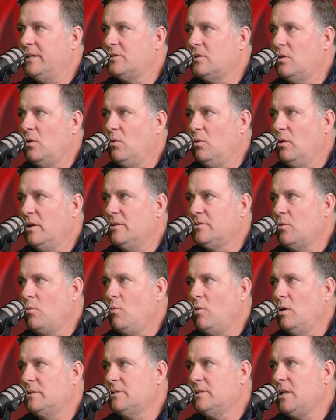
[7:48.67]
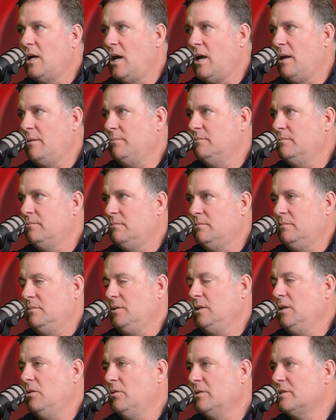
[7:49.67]
It's a one-time,
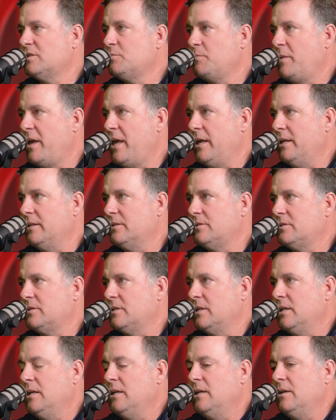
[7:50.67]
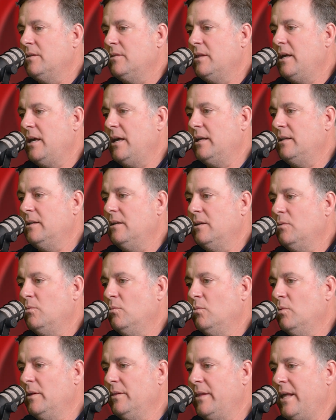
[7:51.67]
expense that
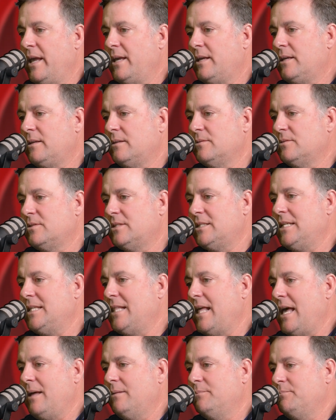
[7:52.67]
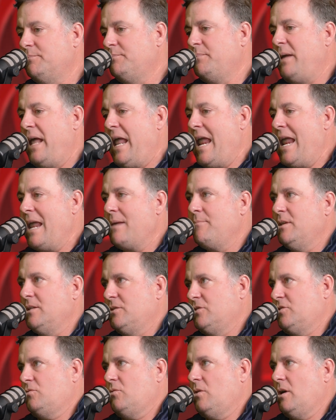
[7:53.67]
when they see that
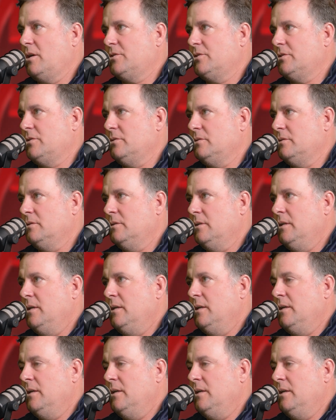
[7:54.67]
payment structure,